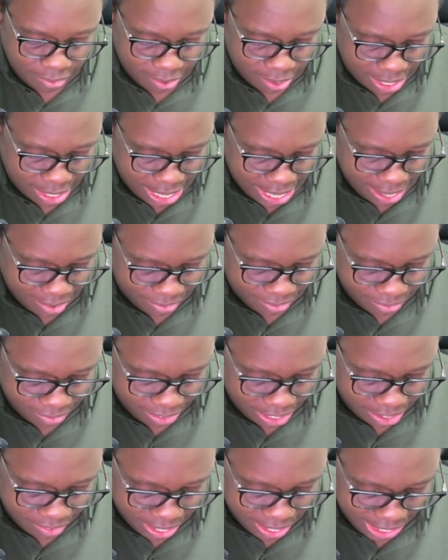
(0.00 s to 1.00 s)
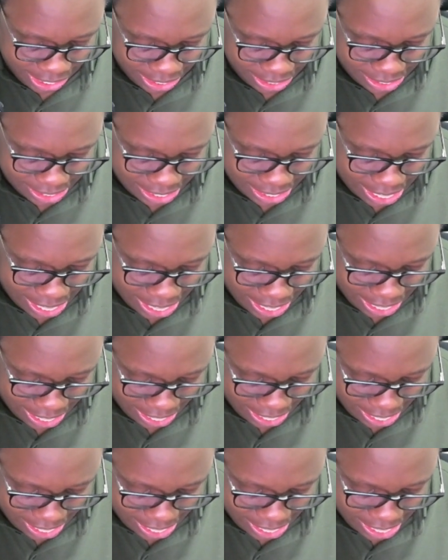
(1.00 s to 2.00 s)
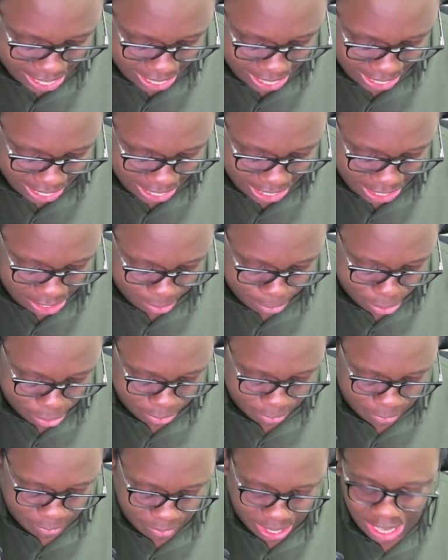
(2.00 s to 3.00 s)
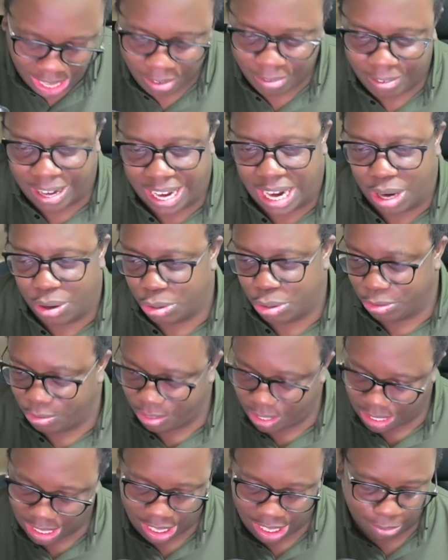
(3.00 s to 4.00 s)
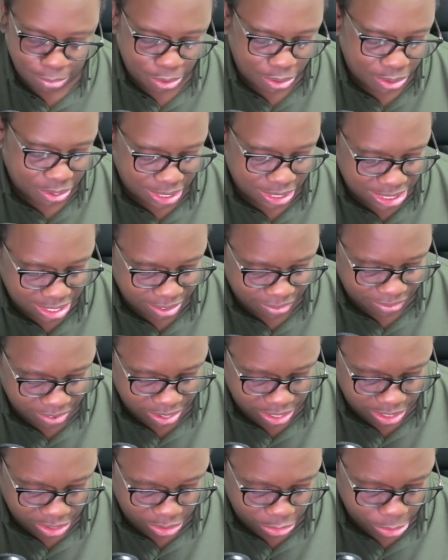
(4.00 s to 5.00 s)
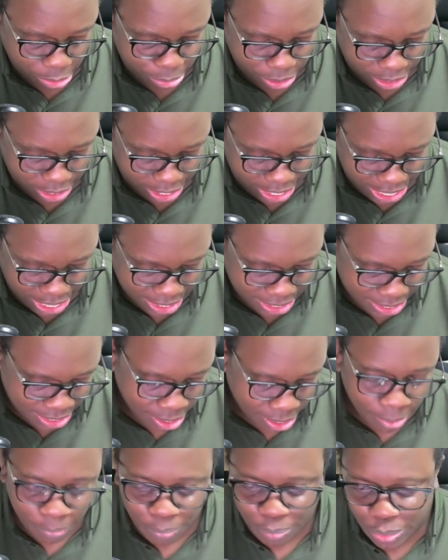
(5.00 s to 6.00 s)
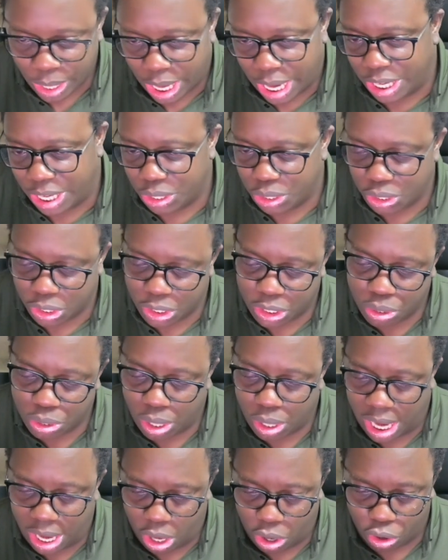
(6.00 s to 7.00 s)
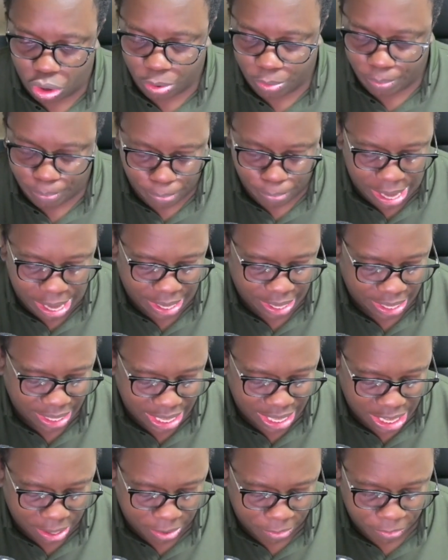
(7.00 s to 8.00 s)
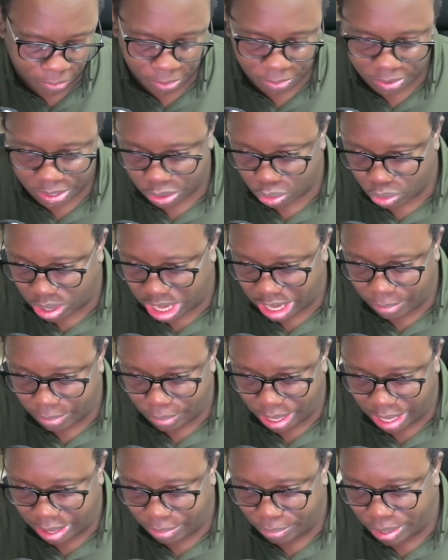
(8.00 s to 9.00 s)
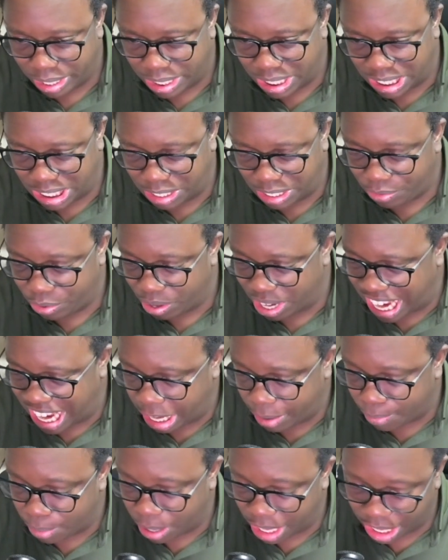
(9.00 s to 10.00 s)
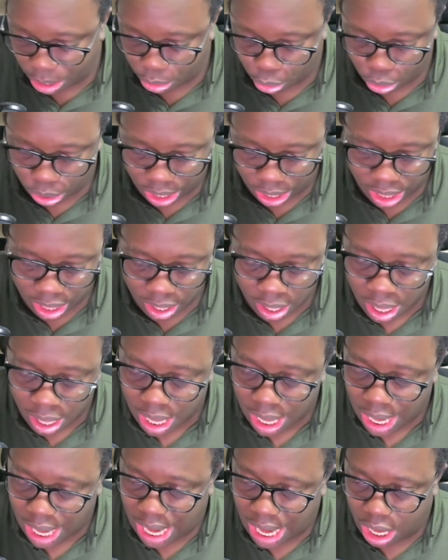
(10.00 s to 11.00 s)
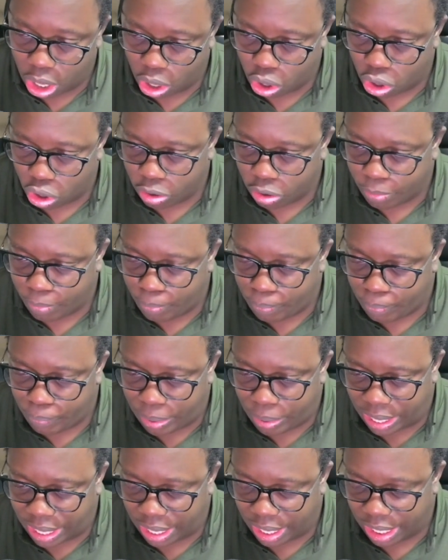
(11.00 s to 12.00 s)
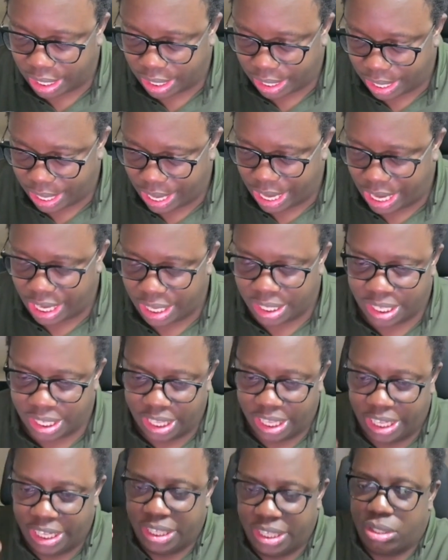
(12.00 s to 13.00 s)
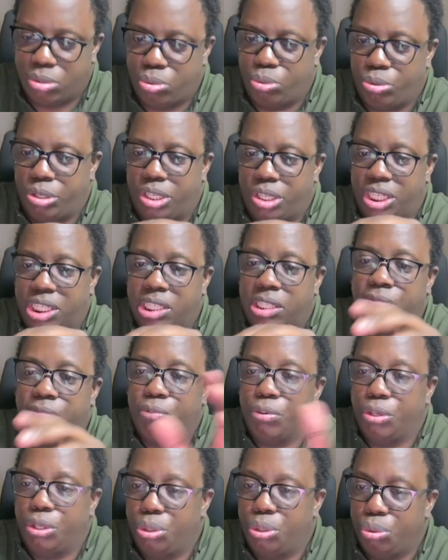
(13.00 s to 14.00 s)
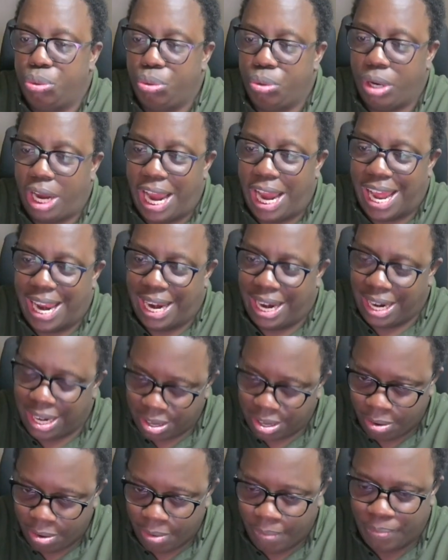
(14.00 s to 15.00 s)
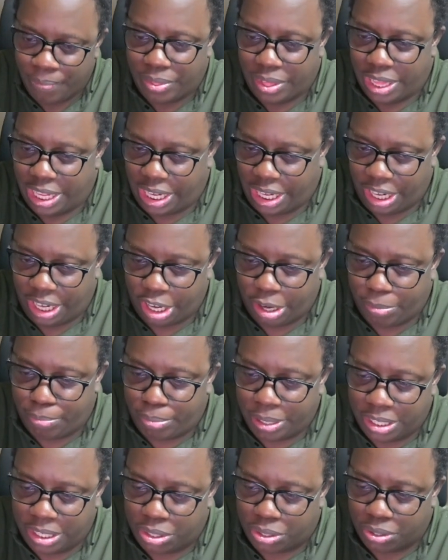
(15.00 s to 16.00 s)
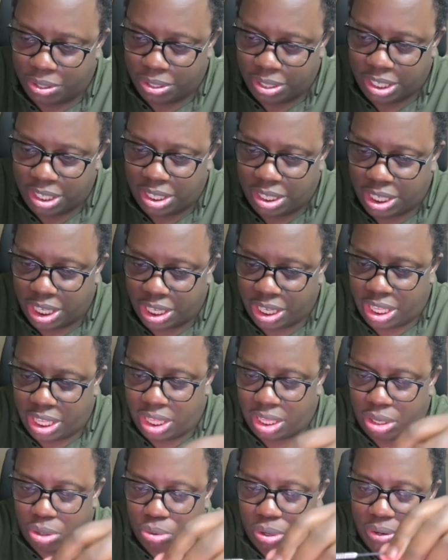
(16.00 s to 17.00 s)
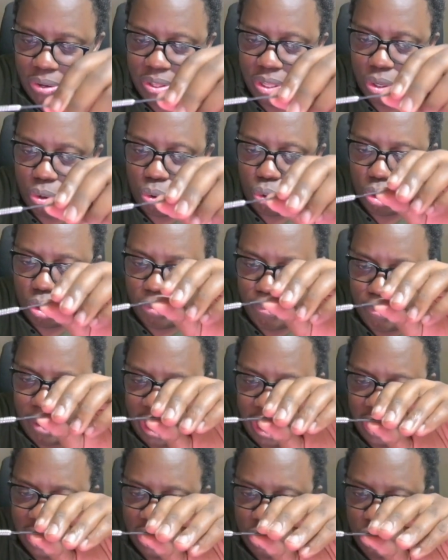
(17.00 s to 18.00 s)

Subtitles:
I've given it an 8.5 out of 10 because it's a very grippy dart, and it's also a long barrel at 51 millimeters. If you like playing with a long parallel dart, this is for you, and the grip is consistent throughout the whole barrel. So